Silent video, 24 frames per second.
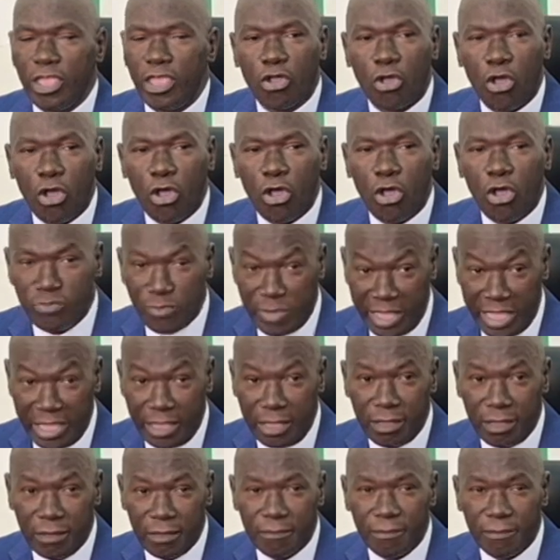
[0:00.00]
He called
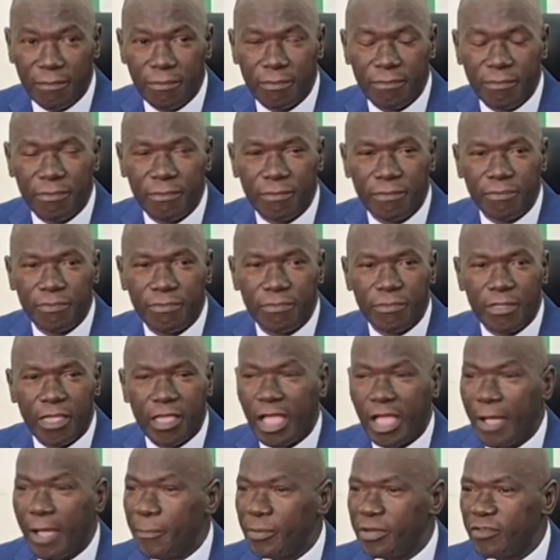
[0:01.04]
me
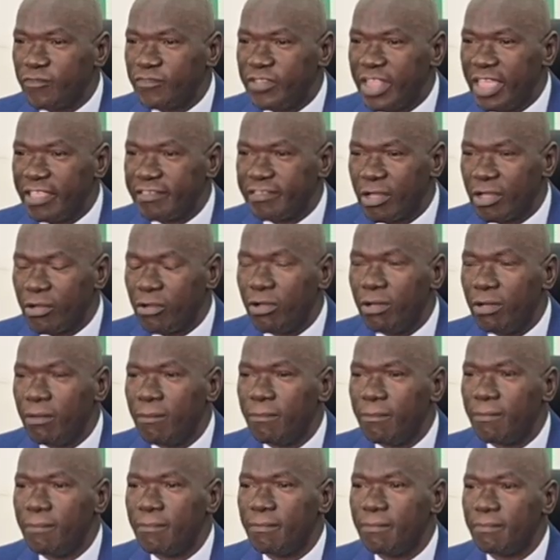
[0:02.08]
a couple of days
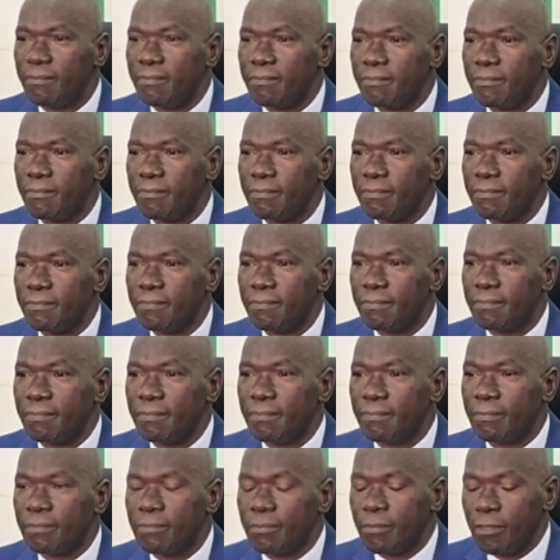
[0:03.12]
ago.
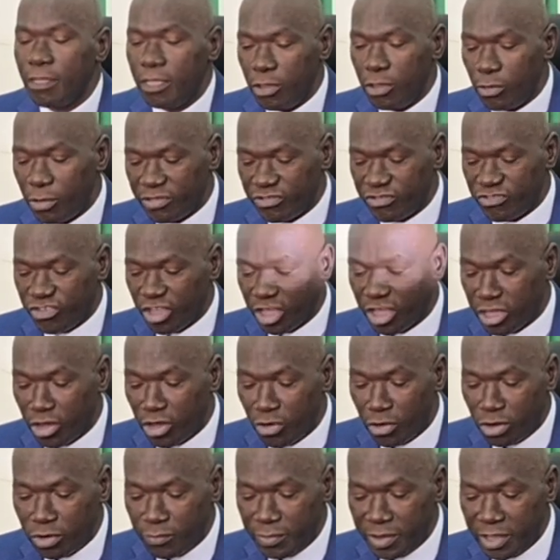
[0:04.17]
He was
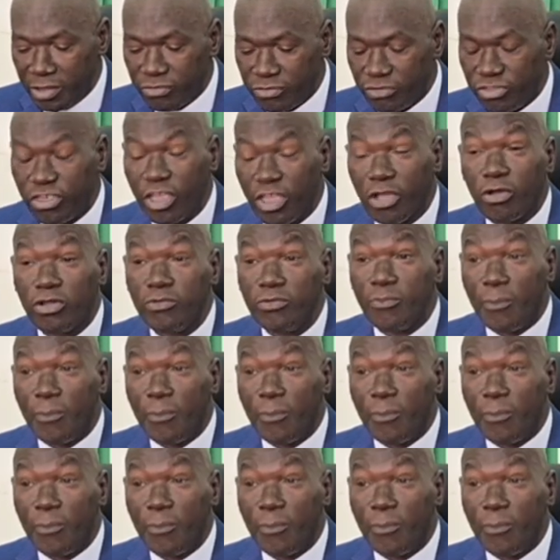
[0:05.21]
checking on me to check